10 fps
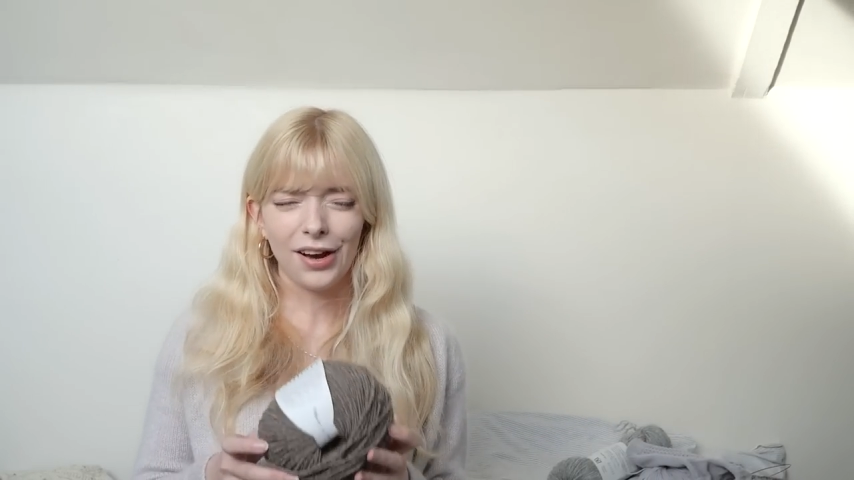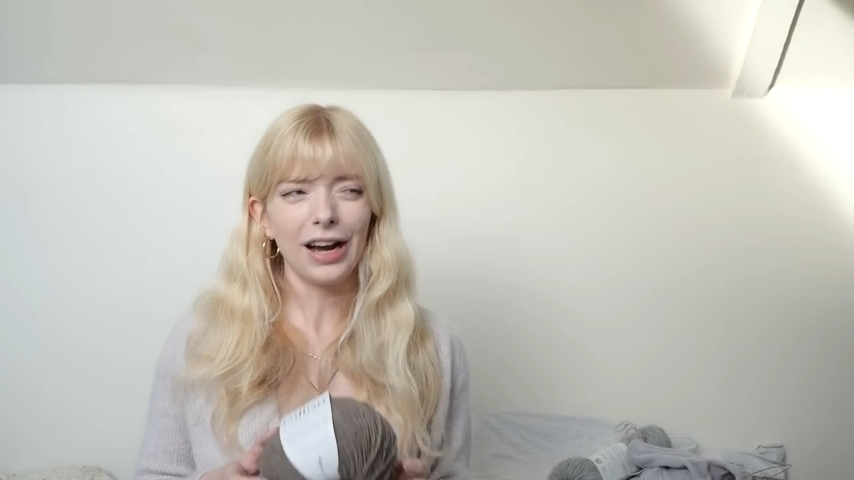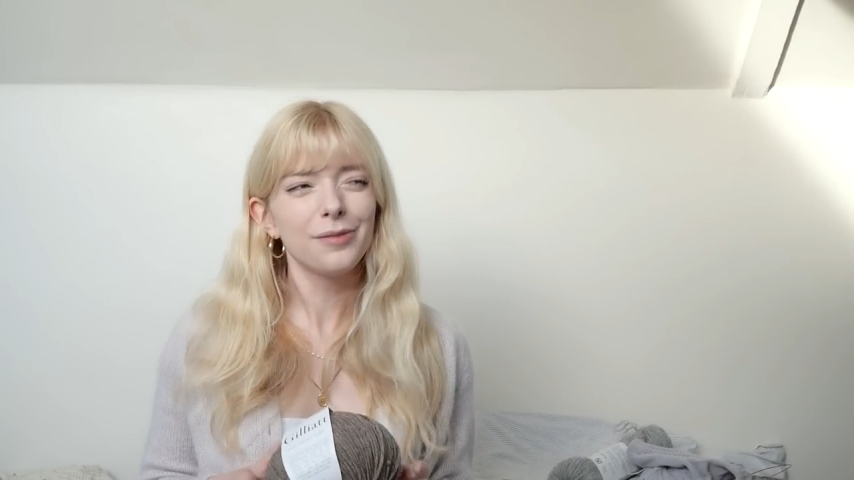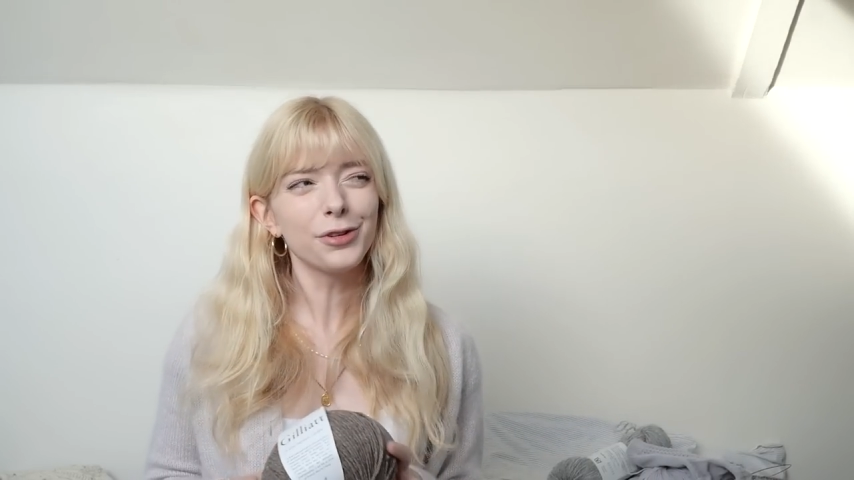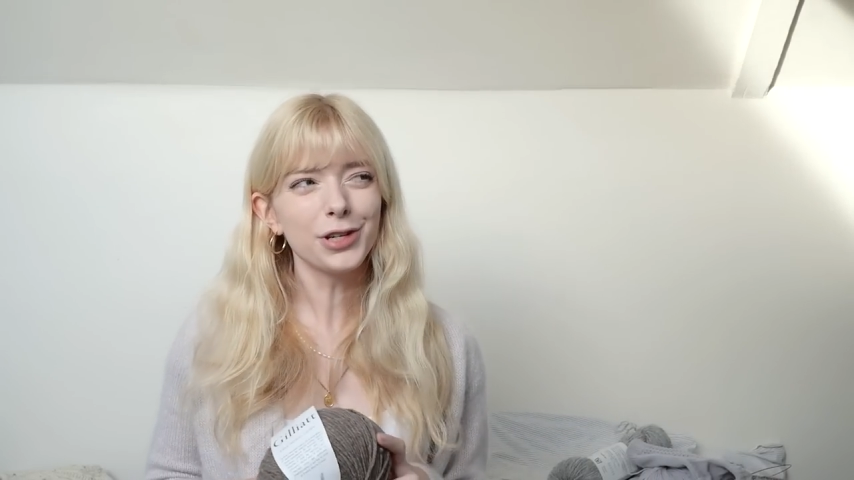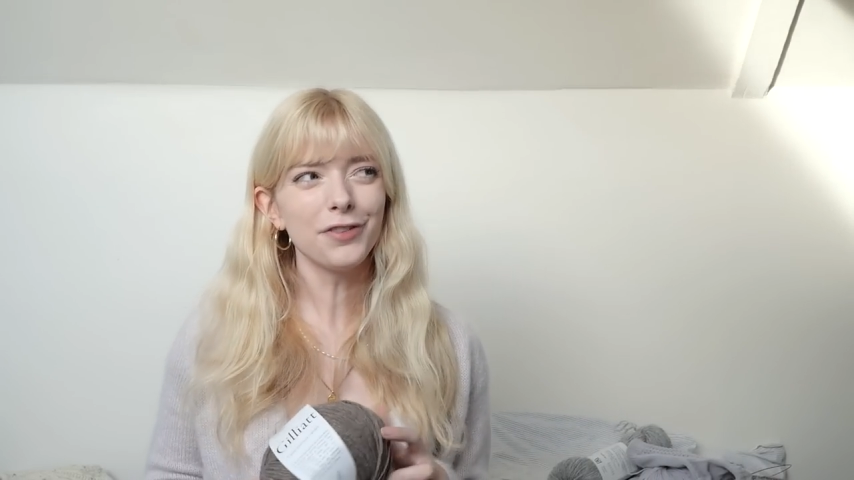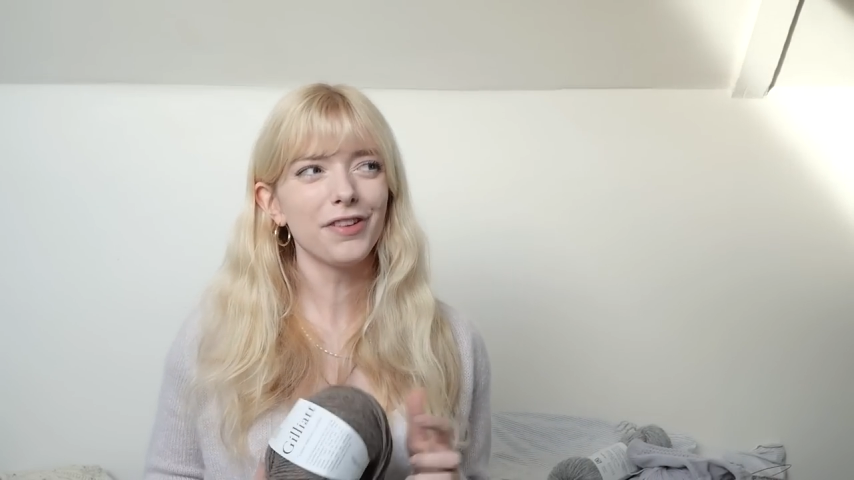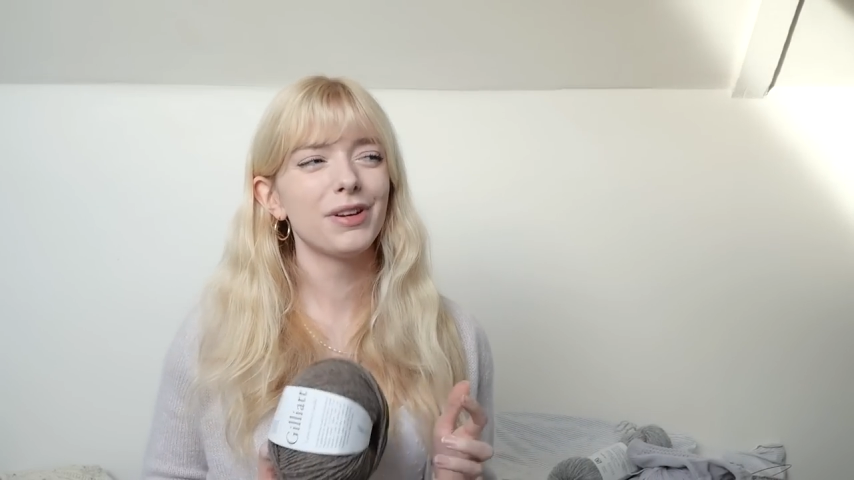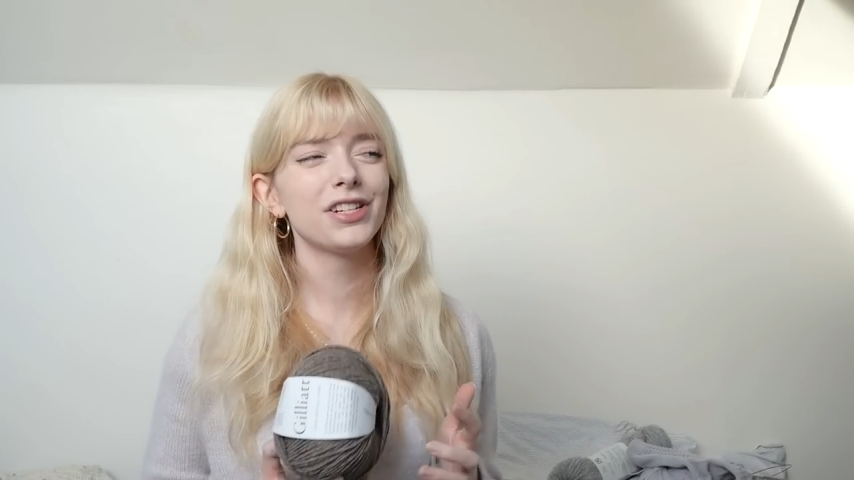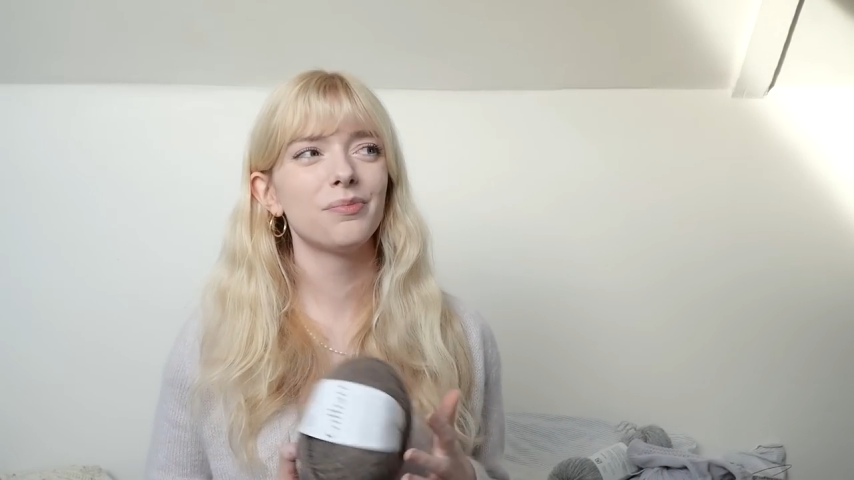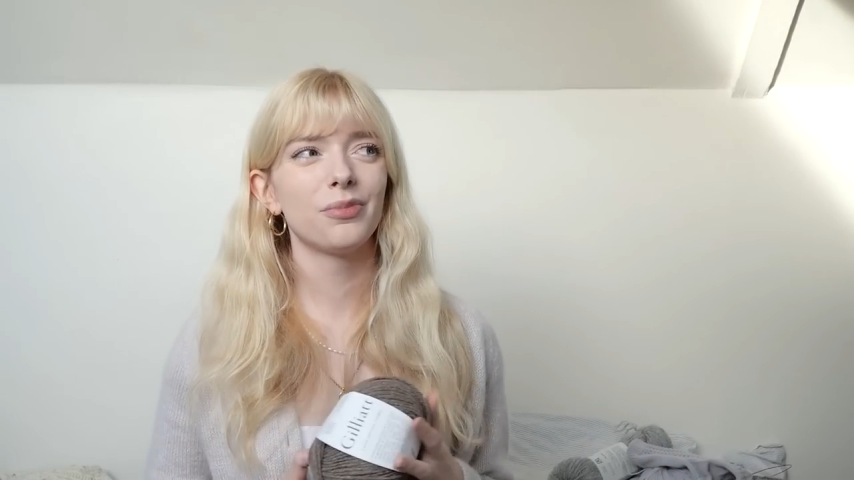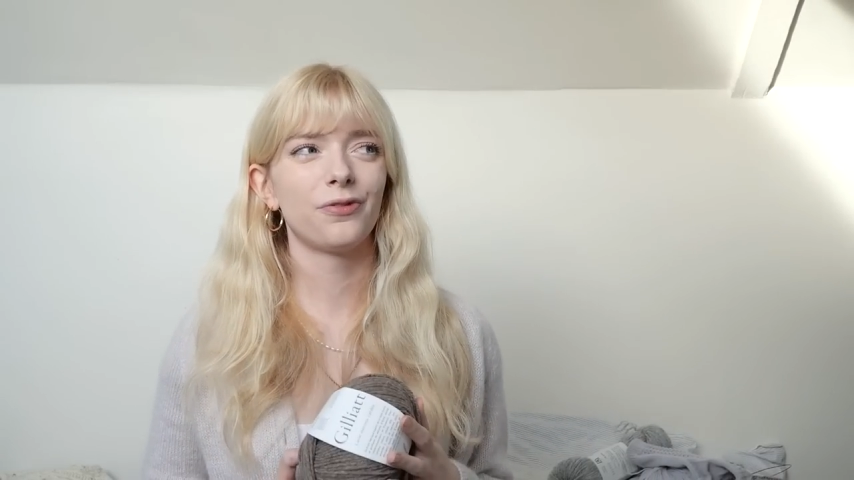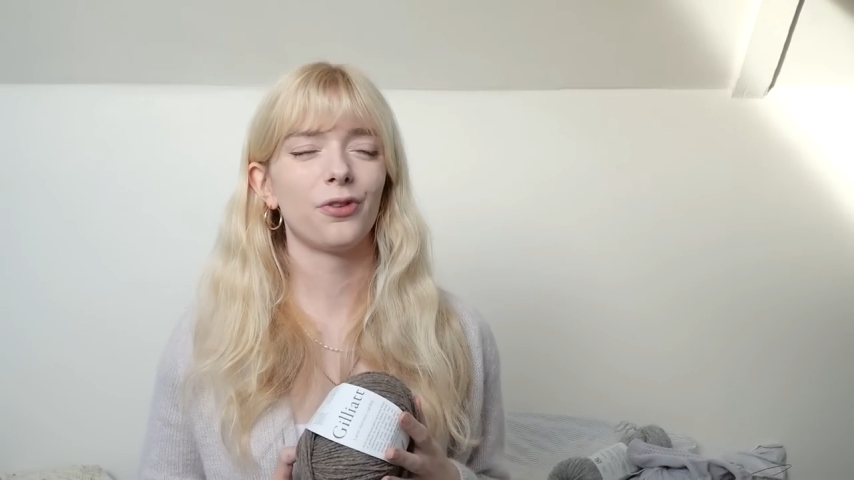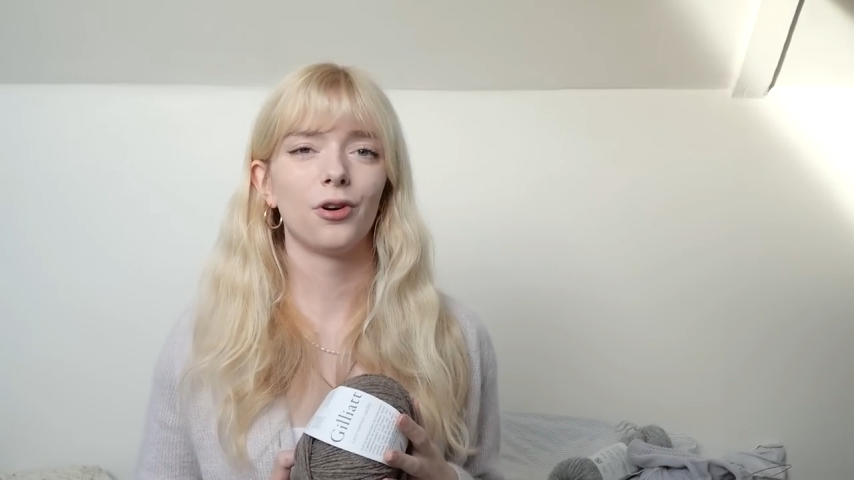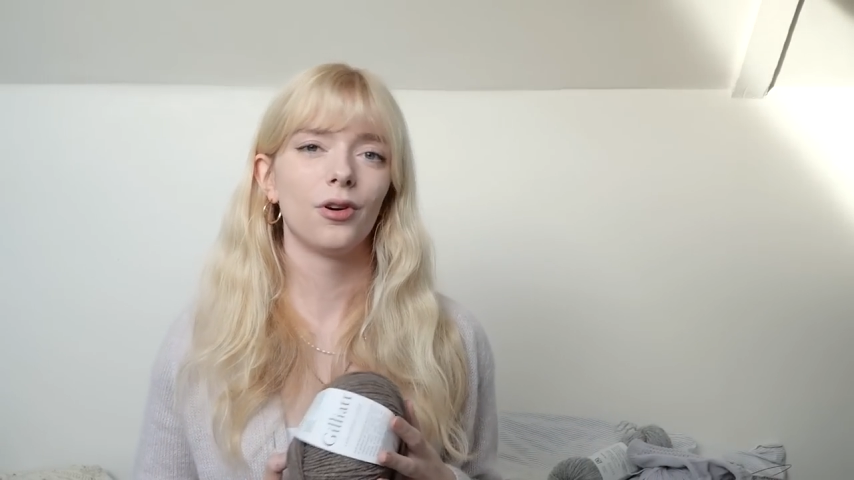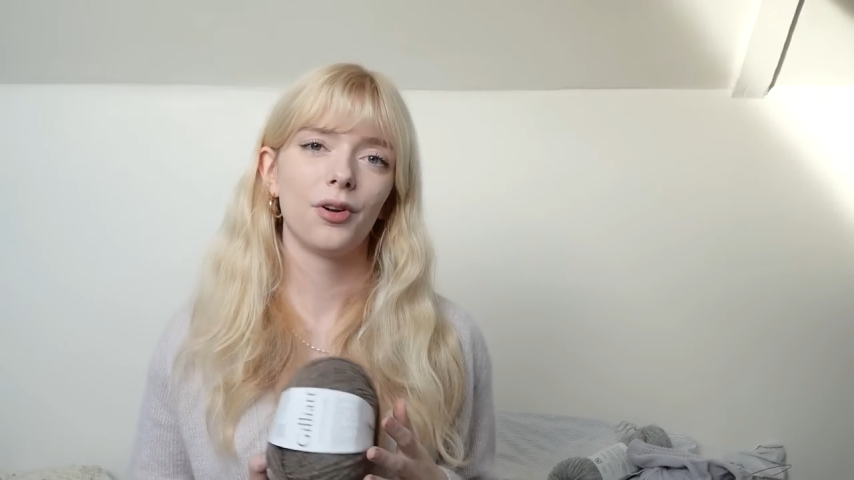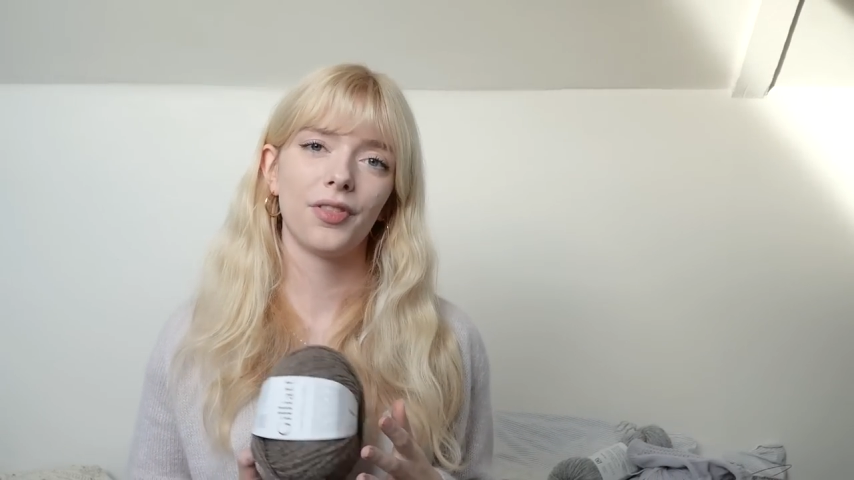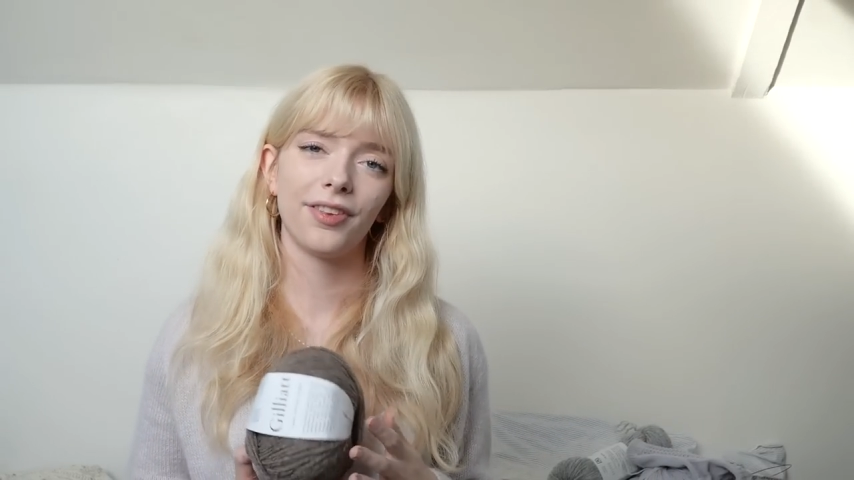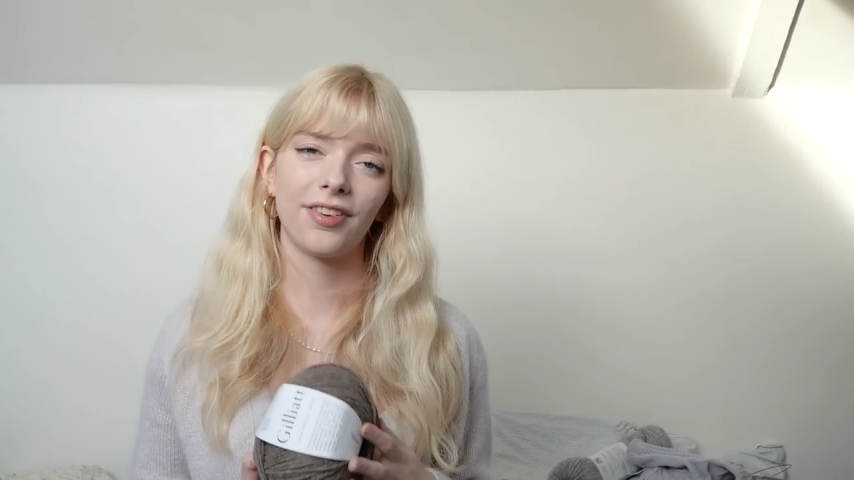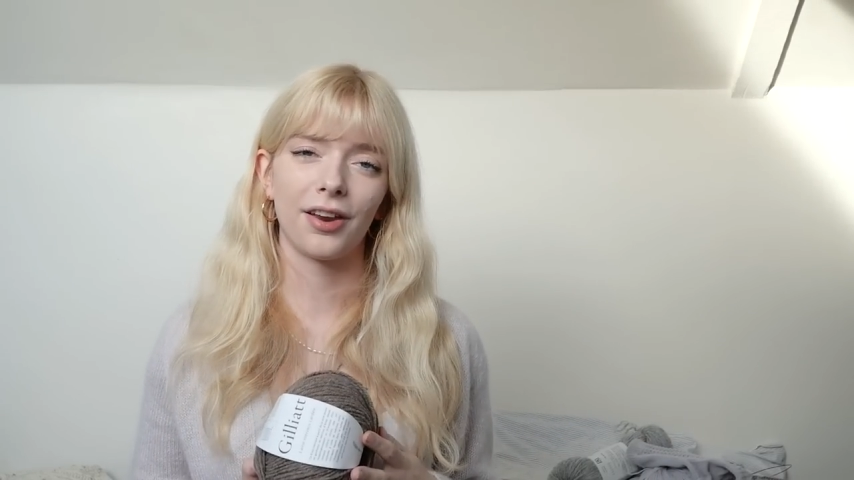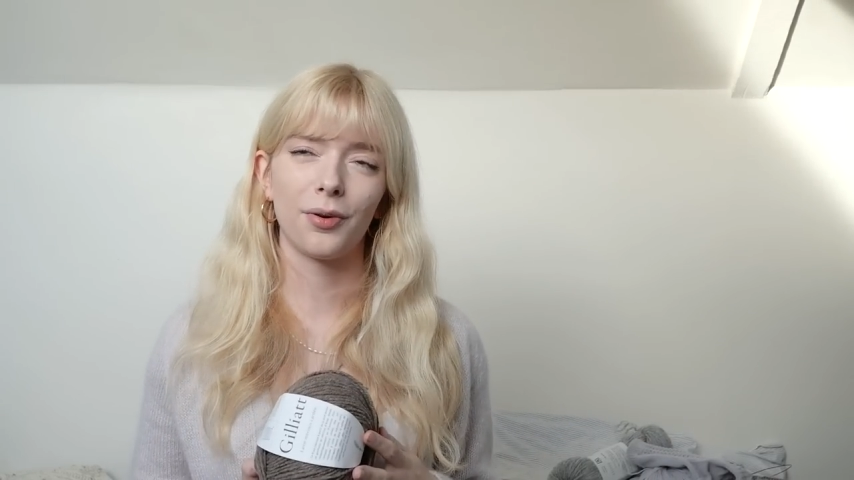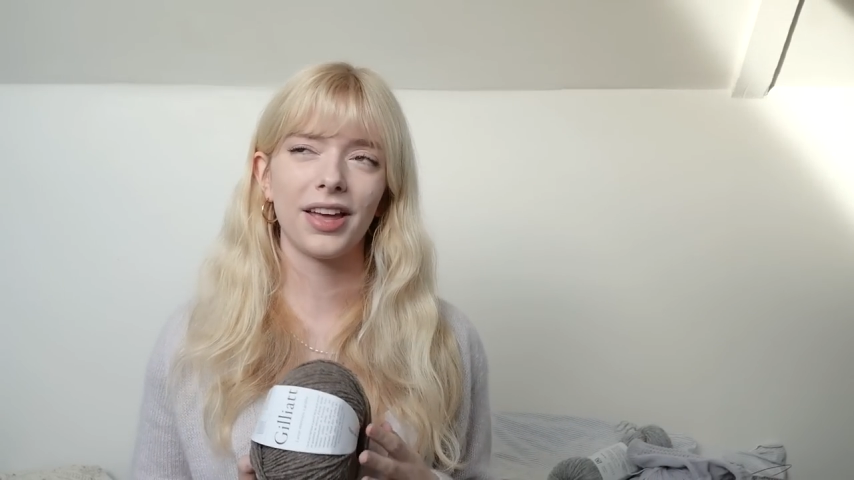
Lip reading: I'm not sure if I mentioned before on this channel,